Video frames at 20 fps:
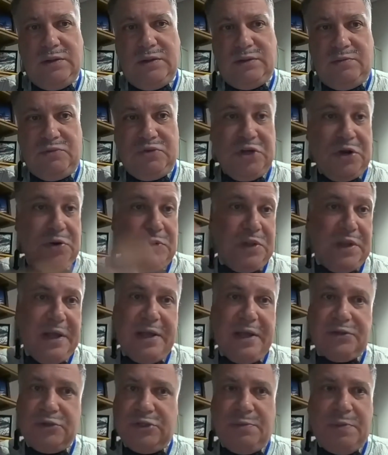some general
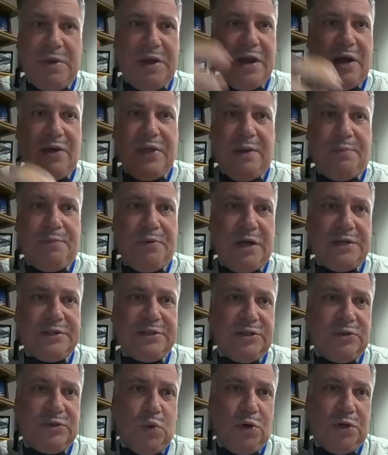answers about how that
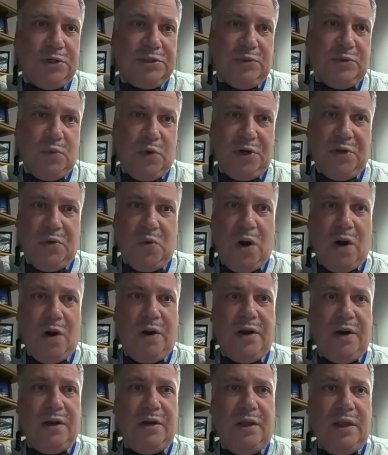process works and where you
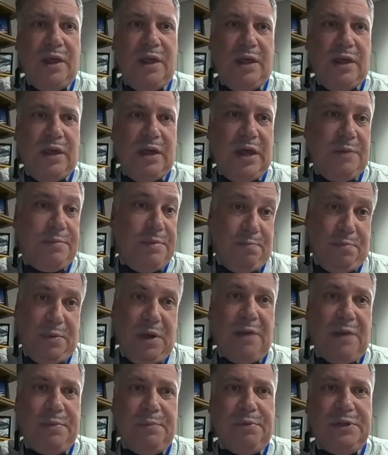are in it, I'd be,
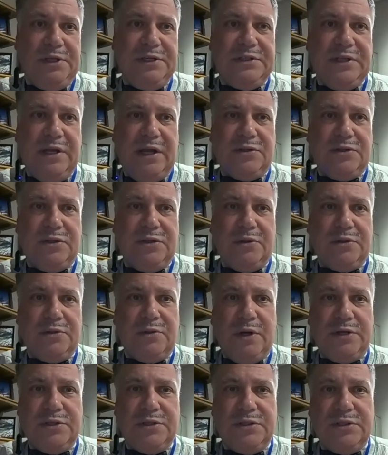I'd be pleased to answer those
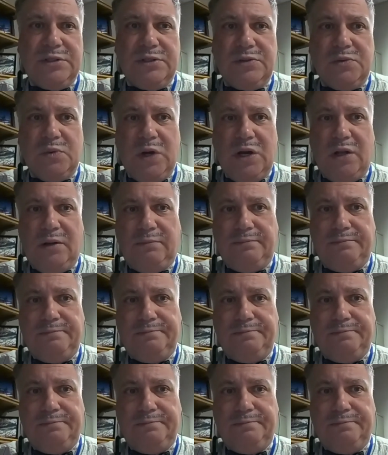questions as well.